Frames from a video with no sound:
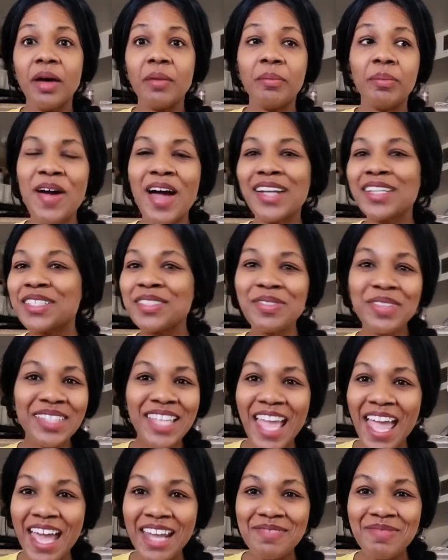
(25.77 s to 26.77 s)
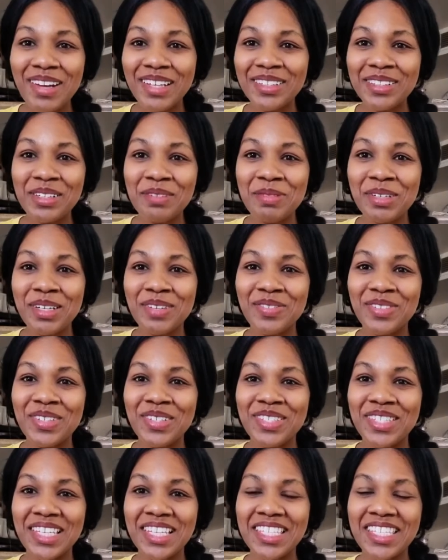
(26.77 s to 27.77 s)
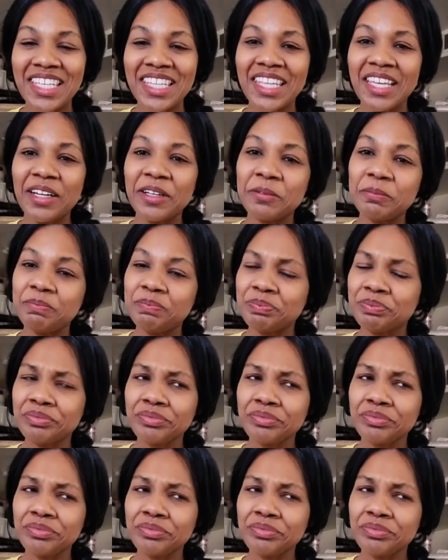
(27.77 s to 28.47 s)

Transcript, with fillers: So I just want to add my little bit of two cents in there